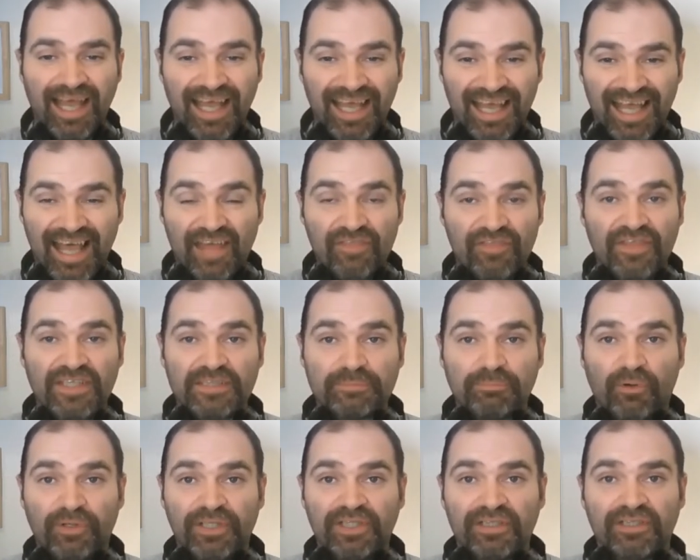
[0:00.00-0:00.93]
At this
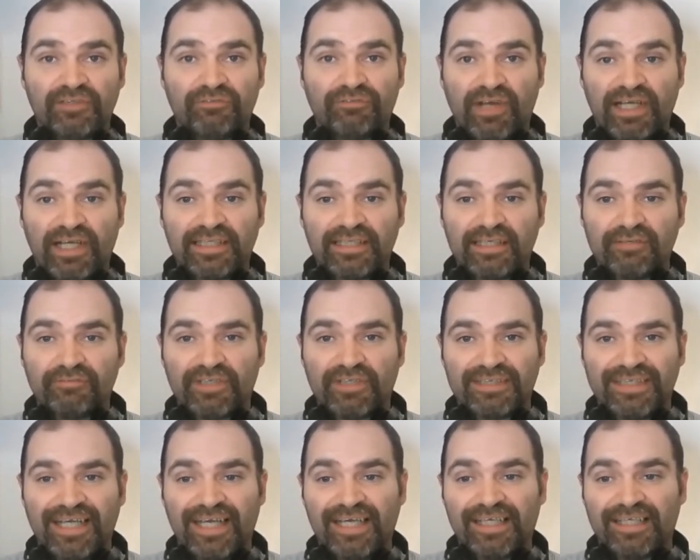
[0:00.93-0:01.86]
point, the fried liver
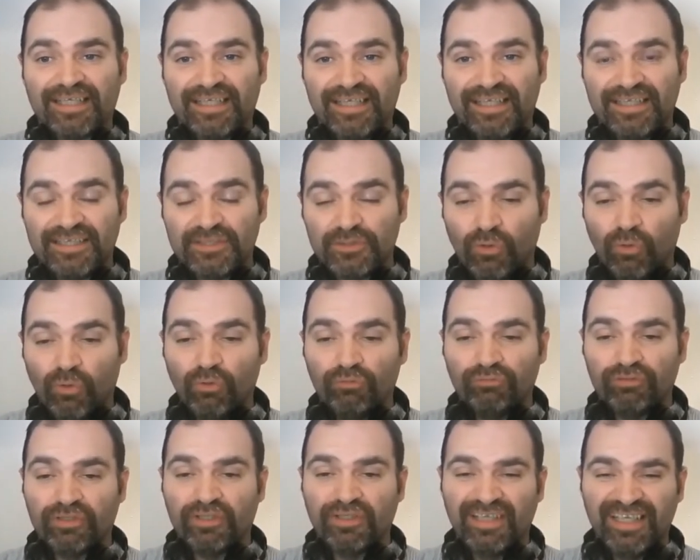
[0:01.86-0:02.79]
attack is
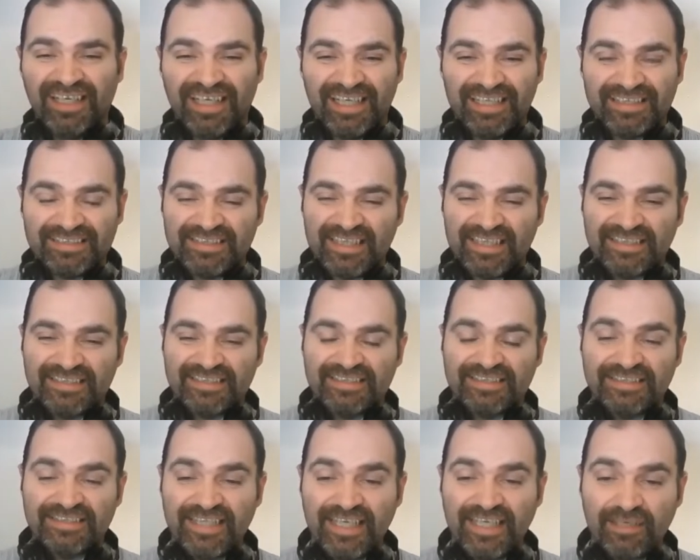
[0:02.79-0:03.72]
over. It's nice and
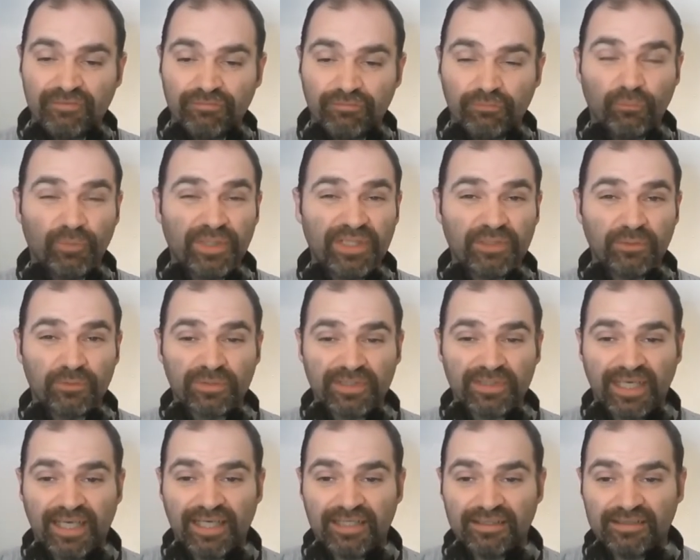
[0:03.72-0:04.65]
safe. We don't
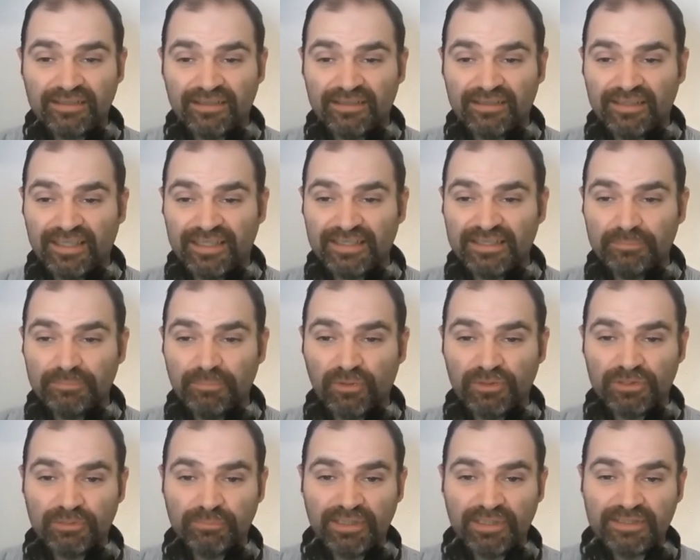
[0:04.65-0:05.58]
get a nice
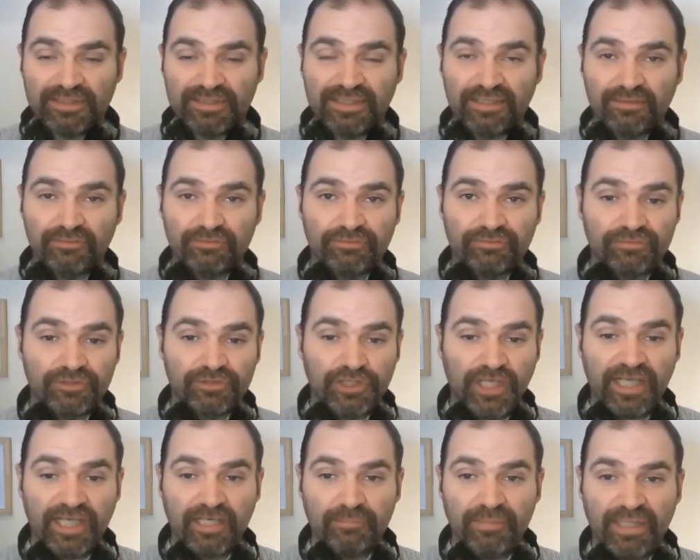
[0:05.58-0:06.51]
possibility of
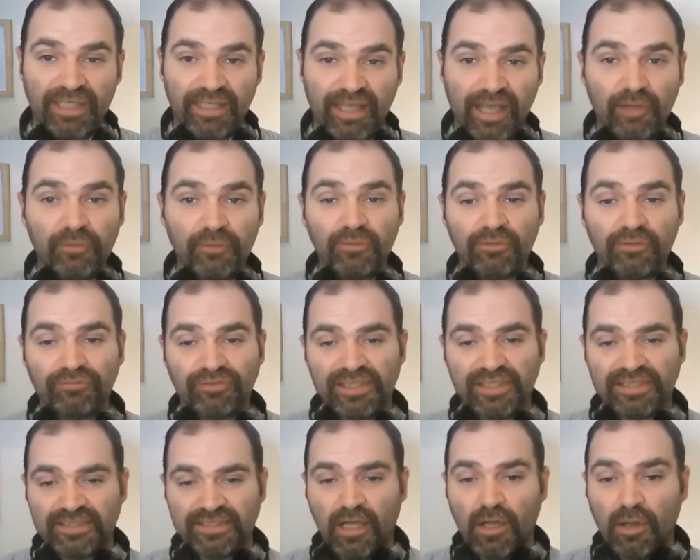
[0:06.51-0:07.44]
checkmate out of
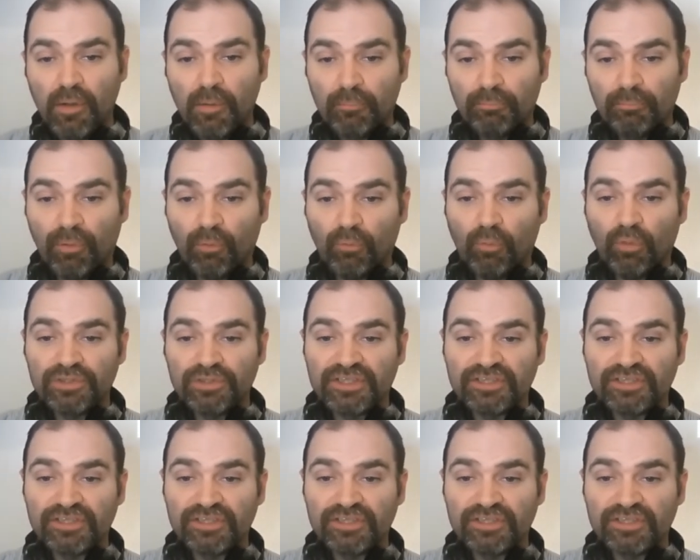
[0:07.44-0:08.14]
this. But what it